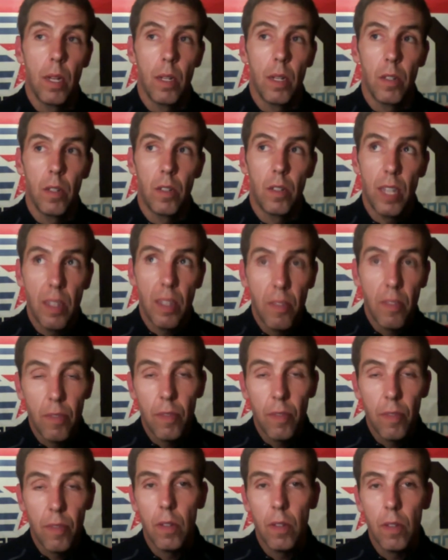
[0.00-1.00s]

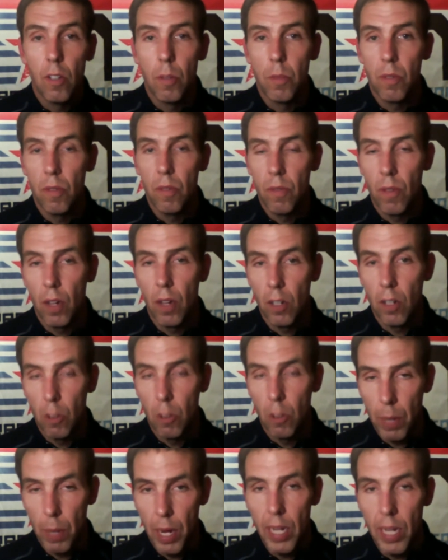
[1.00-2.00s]
safe in terms of on your
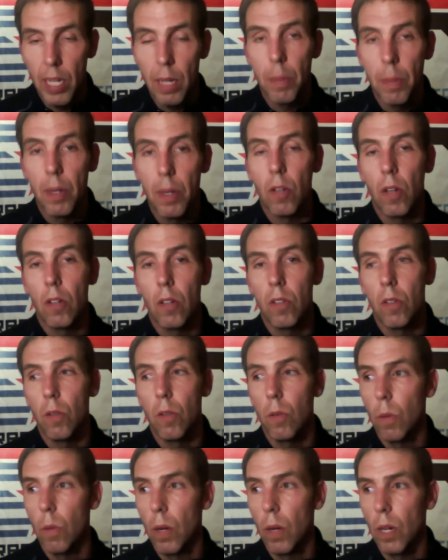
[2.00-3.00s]
body, but it's
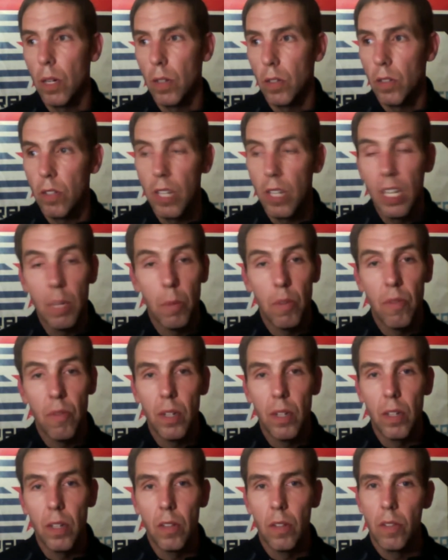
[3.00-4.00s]
also sustainable
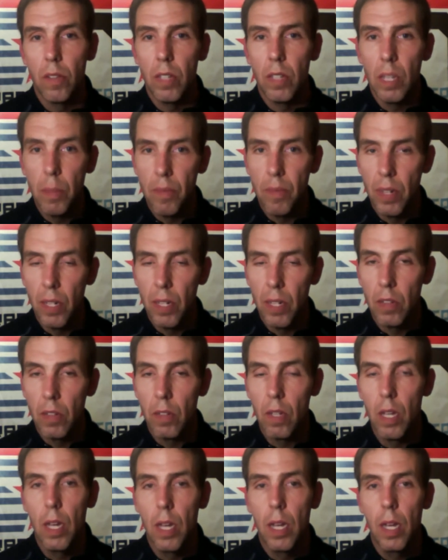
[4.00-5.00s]
fitness. It's deep
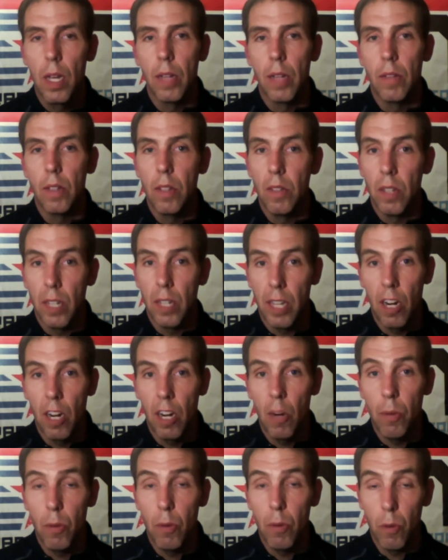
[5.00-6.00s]
fitness. It's easy to
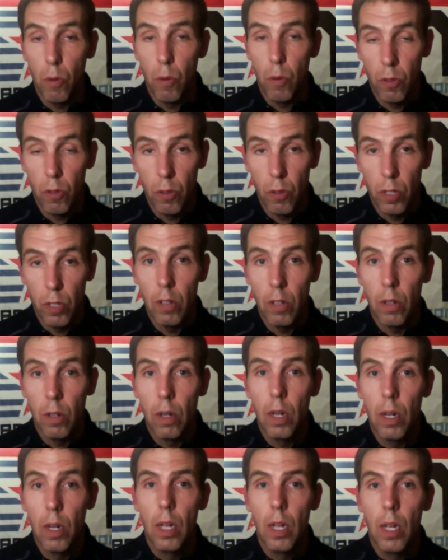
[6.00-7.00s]
carry with you across your
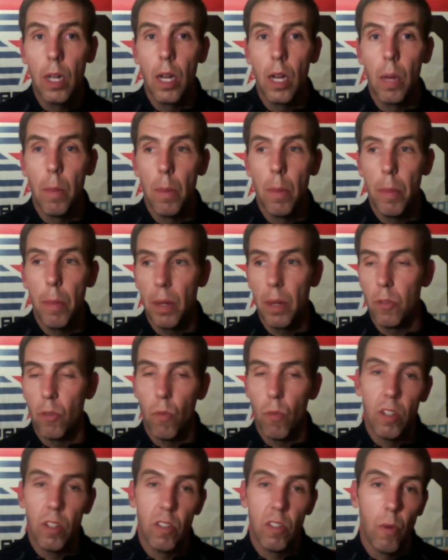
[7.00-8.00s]
year. It becomes a
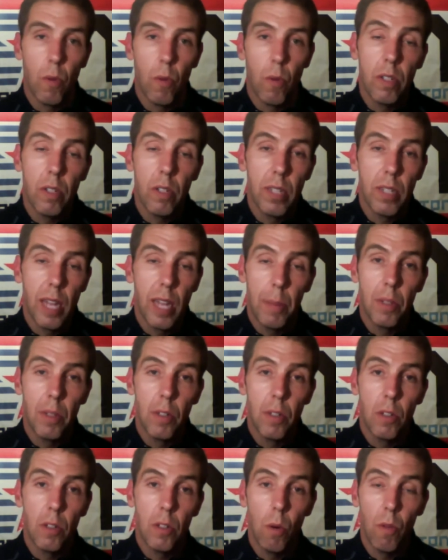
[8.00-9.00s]
reservoir you can tap
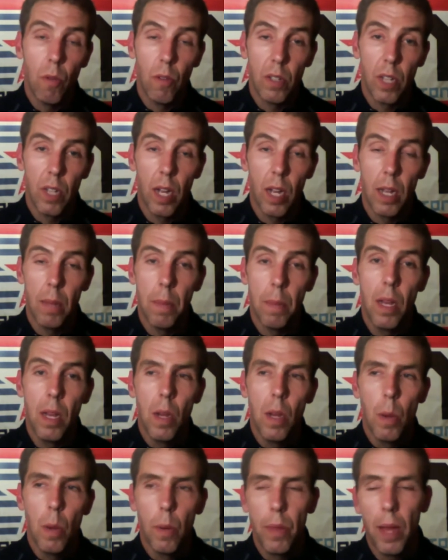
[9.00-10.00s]
into over time
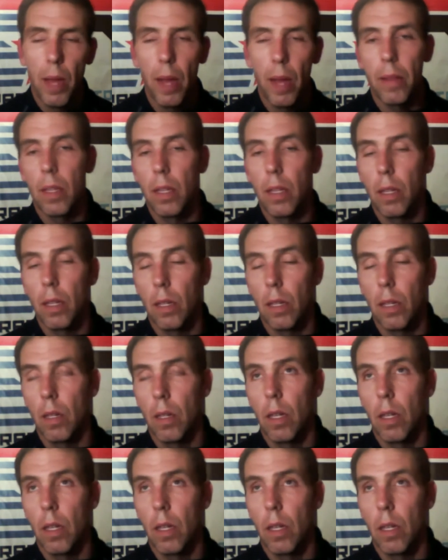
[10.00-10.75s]
without the